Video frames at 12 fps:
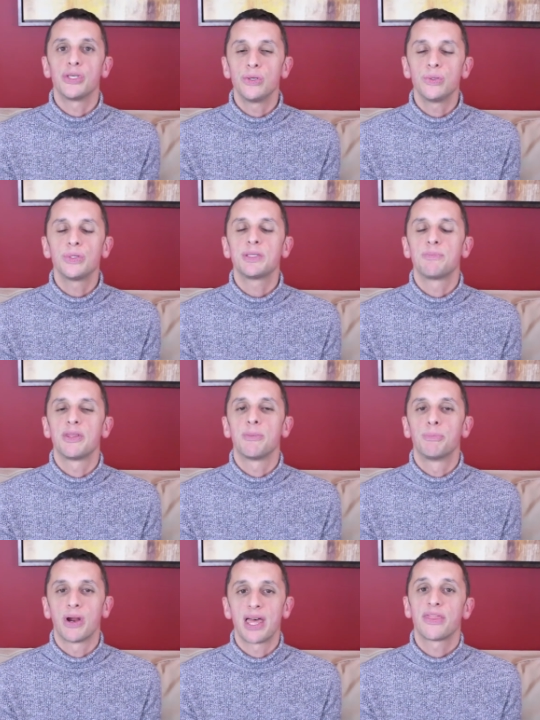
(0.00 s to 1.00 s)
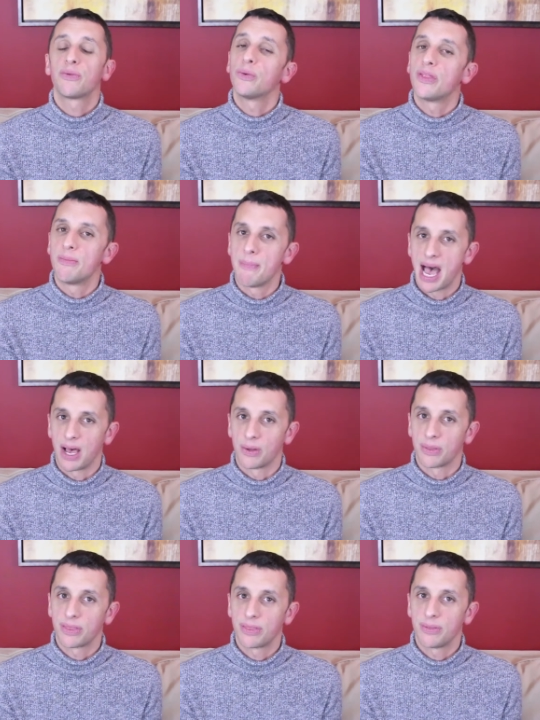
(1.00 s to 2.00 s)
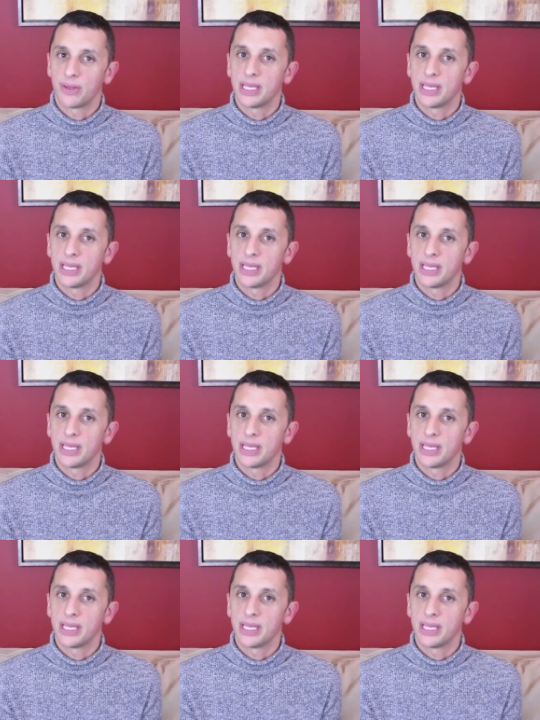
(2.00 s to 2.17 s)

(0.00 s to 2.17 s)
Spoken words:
use the breath through the mouth.